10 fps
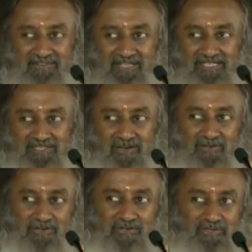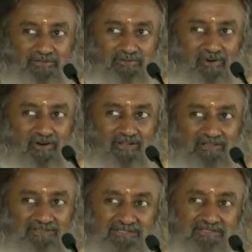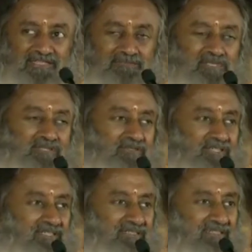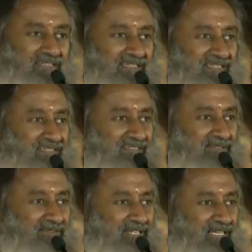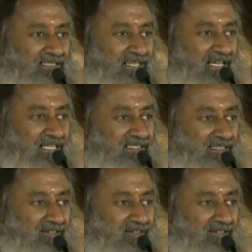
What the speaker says: is not going to fall, so let me do it 2 days later or